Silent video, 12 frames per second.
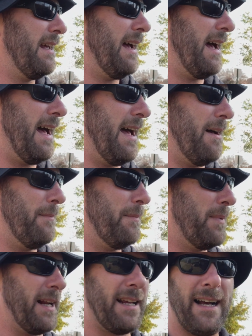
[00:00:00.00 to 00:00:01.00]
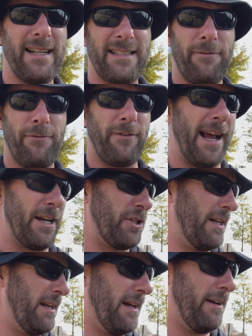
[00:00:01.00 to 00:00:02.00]
but it cost a
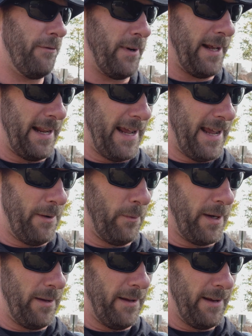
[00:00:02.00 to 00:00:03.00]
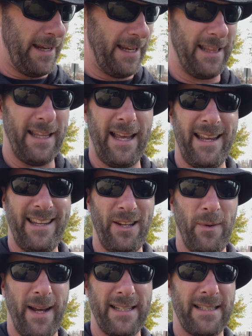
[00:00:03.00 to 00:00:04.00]
fraction of what I would have in the US.